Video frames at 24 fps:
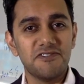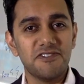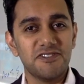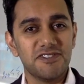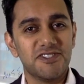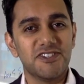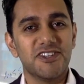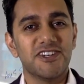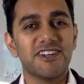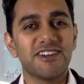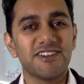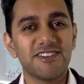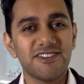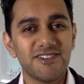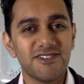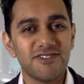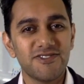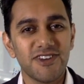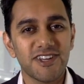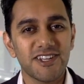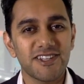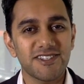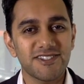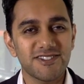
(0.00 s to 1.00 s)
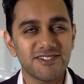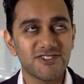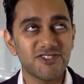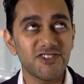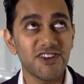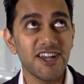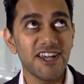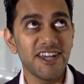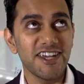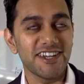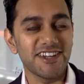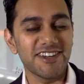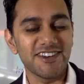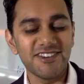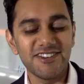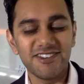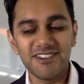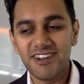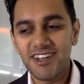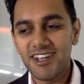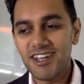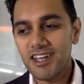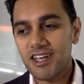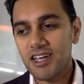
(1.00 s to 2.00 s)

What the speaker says: a triangle.